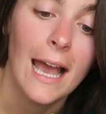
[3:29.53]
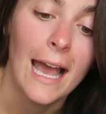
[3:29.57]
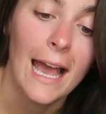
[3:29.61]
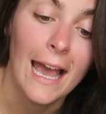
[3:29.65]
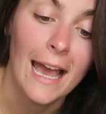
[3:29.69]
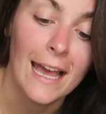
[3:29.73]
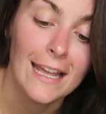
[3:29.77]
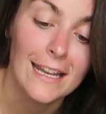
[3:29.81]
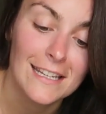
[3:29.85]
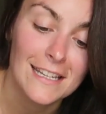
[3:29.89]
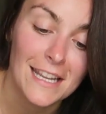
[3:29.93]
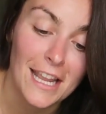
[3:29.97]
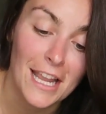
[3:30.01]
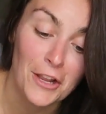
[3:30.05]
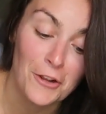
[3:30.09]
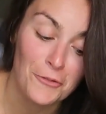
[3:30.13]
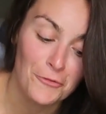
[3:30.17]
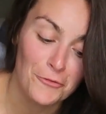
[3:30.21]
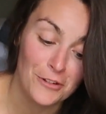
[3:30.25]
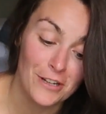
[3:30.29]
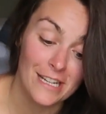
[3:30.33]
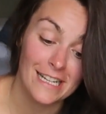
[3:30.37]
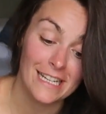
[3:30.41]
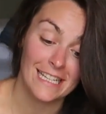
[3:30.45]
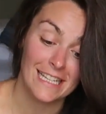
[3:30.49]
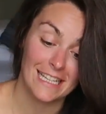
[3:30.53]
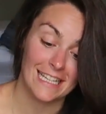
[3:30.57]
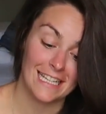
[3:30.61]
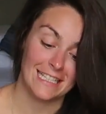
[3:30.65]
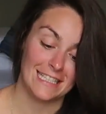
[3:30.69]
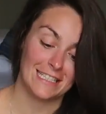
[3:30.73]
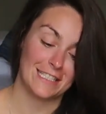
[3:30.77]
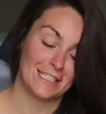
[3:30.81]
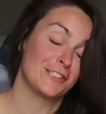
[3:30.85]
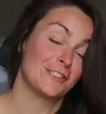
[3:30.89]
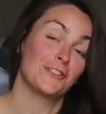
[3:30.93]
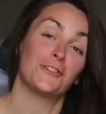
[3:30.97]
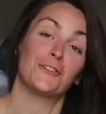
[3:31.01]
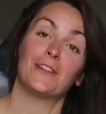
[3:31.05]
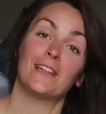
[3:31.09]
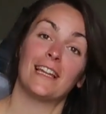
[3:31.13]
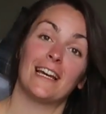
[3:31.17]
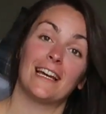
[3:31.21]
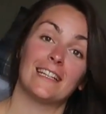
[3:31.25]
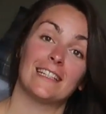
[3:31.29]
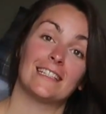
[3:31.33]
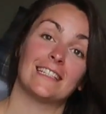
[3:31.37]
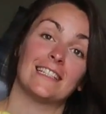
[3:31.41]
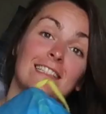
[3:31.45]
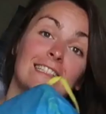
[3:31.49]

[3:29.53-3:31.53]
and it really is so light.